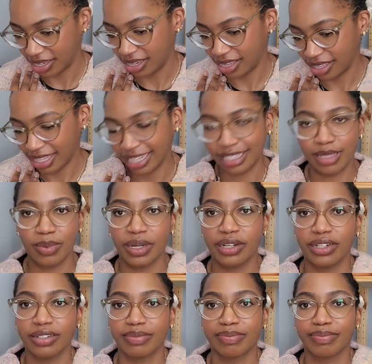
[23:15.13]
that
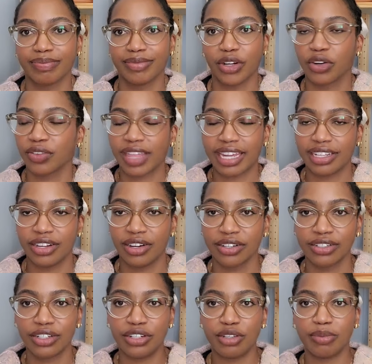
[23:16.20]
sweater or that yarn
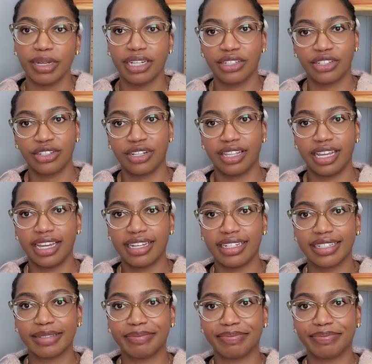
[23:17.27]
too much. That,